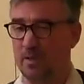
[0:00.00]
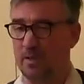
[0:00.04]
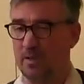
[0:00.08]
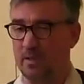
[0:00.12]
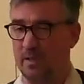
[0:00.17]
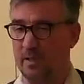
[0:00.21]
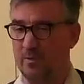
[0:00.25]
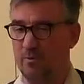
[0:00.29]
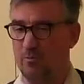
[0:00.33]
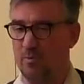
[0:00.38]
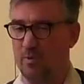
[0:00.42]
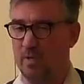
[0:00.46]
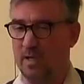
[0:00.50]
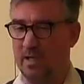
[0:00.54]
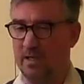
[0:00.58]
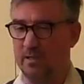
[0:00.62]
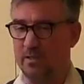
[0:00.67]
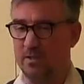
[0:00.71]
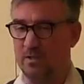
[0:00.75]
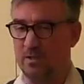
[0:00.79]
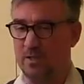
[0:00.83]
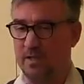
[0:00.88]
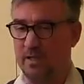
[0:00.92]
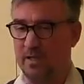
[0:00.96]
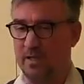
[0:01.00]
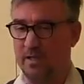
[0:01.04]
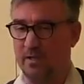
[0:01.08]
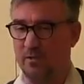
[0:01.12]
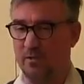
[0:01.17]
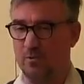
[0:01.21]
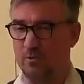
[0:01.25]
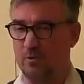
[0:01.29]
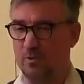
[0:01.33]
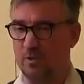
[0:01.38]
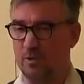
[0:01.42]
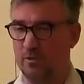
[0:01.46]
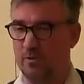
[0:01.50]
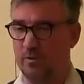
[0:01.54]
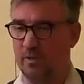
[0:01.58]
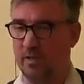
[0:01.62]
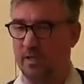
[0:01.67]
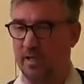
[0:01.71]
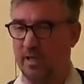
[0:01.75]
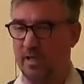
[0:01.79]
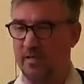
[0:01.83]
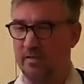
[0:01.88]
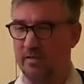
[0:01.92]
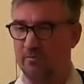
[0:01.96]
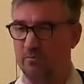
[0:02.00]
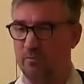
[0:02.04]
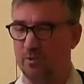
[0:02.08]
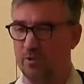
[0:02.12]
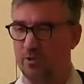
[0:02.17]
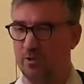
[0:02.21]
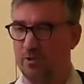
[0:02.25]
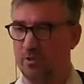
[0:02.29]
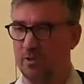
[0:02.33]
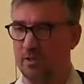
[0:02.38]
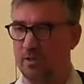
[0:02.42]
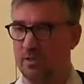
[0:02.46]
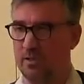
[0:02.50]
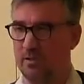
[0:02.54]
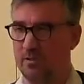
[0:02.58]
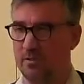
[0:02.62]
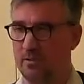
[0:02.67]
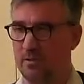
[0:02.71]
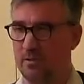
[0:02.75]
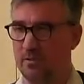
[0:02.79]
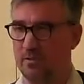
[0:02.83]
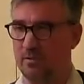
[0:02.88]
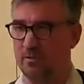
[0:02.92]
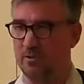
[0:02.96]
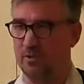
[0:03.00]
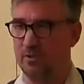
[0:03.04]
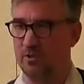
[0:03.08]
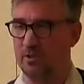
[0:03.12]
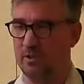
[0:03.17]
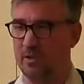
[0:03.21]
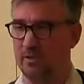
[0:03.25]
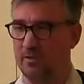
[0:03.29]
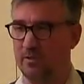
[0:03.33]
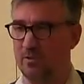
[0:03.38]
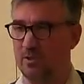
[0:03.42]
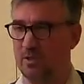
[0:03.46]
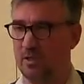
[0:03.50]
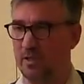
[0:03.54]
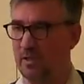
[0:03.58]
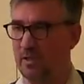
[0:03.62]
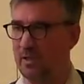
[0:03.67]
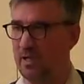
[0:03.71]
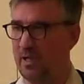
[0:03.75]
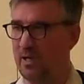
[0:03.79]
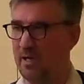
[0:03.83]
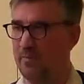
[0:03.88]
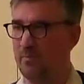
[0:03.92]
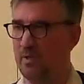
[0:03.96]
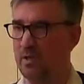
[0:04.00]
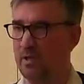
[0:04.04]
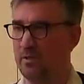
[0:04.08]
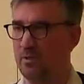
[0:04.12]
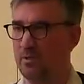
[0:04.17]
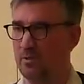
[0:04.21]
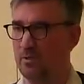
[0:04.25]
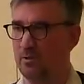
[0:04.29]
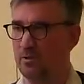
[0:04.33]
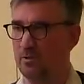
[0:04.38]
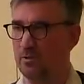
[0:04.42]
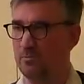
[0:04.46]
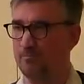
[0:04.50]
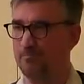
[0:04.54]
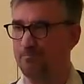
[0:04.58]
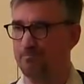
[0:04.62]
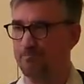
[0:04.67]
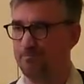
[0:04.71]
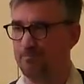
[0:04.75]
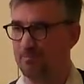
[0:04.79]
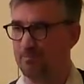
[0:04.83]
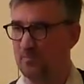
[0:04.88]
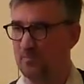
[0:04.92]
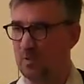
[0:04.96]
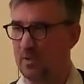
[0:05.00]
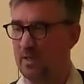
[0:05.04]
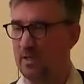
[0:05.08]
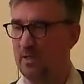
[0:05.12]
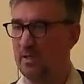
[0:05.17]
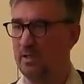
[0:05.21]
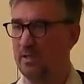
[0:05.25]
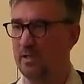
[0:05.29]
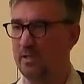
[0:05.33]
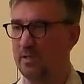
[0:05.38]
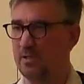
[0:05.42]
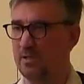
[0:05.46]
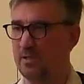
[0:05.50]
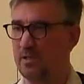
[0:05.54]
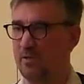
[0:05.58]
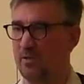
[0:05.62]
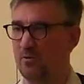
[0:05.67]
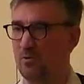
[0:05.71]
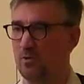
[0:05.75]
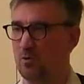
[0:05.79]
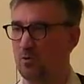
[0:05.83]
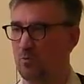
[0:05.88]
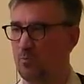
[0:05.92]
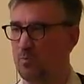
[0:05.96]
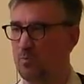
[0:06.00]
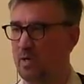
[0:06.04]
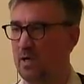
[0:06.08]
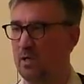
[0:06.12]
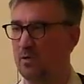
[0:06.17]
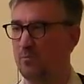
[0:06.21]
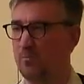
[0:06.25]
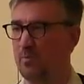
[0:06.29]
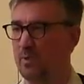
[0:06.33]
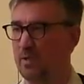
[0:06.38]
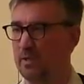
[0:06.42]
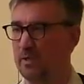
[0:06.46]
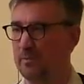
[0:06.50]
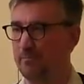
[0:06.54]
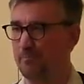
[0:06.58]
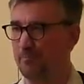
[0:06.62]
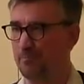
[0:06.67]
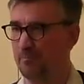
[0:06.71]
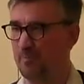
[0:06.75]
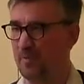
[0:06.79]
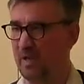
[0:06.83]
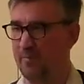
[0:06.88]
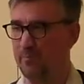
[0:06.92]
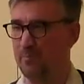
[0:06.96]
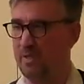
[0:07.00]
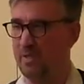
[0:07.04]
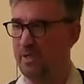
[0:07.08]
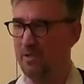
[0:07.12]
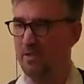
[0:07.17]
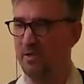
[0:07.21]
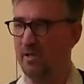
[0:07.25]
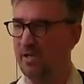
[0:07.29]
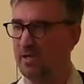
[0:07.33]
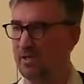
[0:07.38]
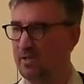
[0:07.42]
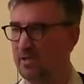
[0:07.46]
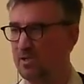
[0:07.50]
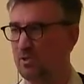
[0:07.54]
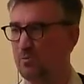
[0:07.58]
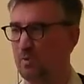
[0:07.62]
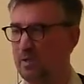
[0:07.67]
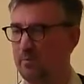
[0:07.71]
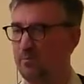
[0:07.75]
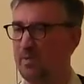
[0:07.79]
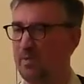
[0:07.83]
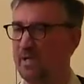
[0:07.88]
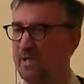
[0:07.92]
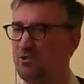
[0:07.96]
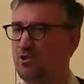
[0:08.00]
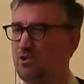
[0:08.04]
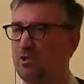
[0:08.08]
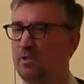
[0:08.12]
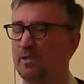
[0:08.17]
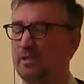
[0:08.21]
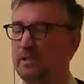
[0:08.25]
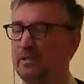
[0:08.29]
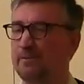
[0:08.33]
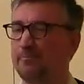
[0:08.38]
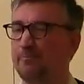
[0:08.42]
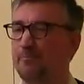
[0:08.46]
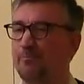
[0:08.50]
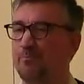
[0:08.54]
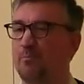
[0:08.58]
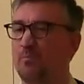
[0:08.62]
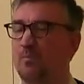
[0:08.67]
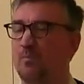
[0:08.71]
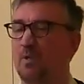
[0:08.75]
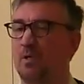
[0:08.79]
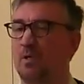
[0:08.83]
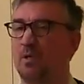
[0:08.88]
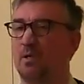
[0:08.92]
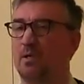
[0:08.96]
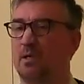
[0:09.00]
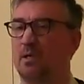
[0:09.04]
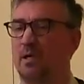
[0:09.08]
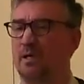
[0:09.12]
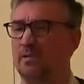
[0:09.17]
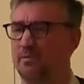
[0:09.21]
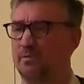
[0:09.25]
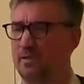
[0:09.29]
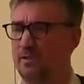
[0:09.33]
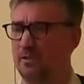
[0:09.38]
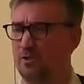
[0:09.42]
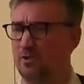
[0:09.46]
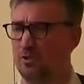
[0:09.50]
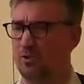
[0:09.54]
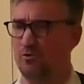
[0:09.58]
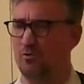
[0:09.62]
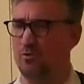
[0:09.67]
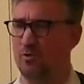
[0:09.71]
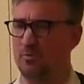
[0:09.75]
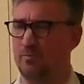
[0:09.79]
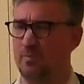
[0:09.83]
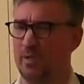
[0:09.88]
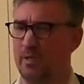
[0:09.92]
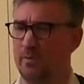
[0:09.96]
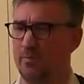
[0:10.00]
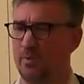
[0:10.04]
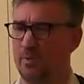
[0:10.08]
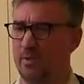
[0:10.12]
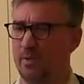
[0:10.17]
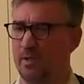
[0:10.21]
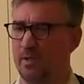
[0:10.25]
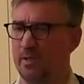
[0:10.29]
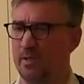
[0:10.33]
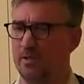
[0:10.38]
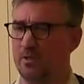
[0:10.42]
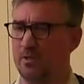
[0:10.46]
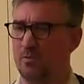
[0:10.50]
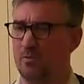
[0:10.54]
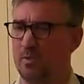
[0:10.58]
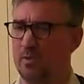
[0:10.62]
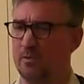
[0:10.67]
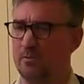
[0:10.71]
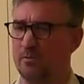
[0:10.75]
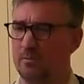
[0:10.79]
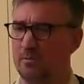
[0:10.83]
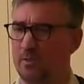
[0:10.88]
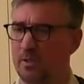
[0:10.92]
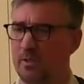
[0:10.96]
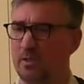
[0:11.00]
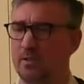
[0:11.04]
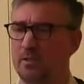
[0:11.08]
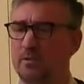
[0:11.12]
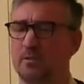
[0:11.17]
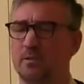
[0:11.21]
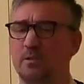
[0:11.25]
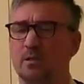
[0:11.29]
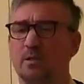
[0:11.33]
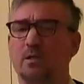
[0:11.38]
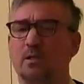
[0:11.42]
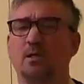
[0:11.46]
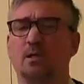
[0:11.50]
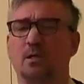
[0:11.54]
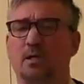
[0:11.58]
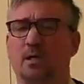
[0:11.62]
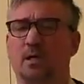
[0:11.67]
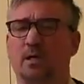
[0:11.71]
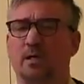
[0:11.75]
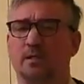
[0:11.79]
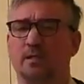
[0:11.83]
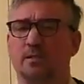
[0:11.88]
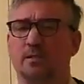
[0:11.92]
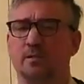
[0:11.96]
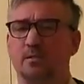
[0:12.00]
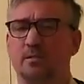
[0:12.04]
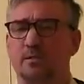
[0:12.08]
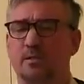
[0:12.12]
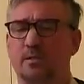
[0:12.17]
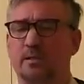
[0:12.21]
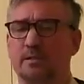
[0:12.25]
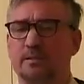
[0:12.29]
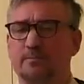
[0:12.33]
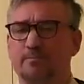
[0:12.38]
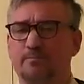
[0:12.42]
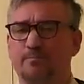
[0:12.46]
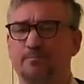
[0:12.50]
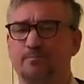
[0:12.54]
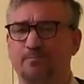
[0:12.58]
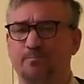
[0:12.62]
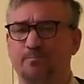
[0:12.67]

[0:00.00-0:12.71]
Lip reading: In reality, he goes to a cave which is in just outside Kathmandu, in a town called Parping. I've been there, that's why I'm mentioning it. I think Sundra might have been there as well, yeah. And